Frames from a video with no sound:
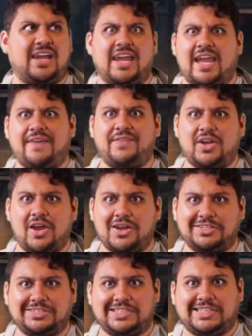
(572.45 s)
I haven't
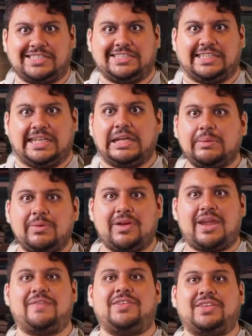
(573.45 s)
honestly seen them
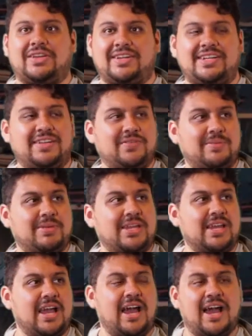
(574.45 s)
or haven't done any of them.
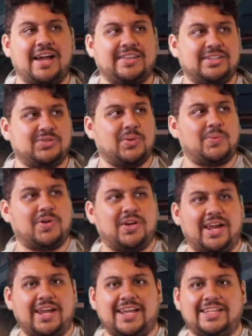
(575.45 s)
There's one
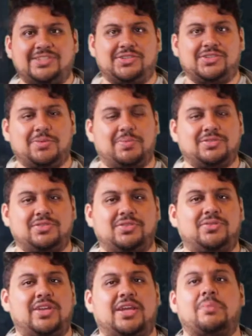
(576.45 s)
where I guess you're supposed to
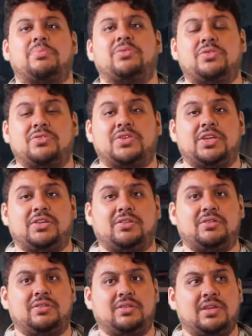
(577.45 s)
do like a brutal
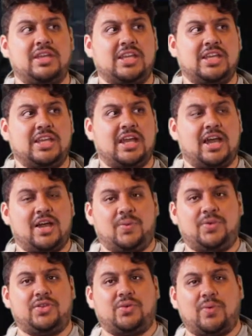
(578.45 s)
kill
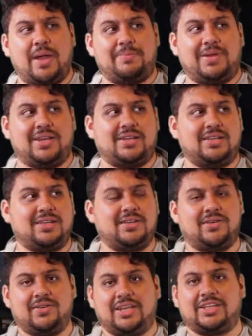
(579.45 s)
with your weapon
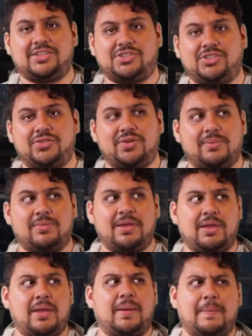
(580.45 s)
or like to shoot them,
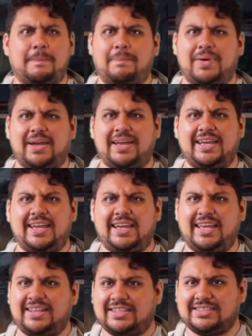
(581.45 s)
but
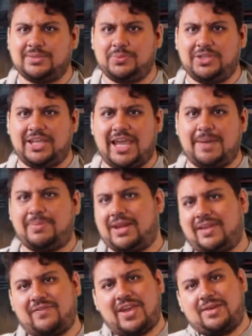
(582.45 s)
it doesn't really
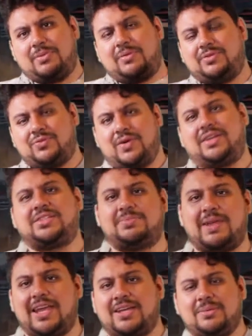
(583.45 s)
happen. I've had moments where I
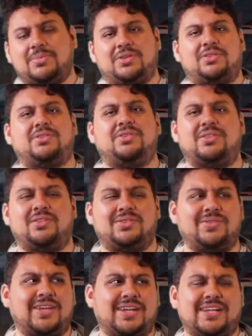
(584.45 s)
smack them or
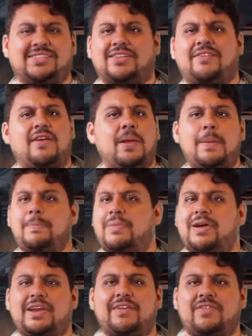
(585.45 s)
do that kind of stuff,
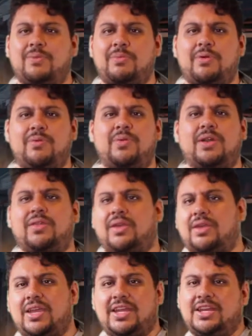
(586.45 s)
but never a moment where I'm
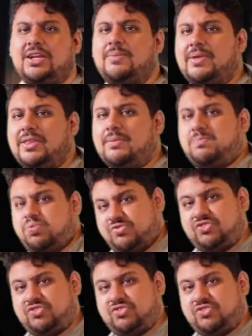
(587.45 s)
like hitting them and then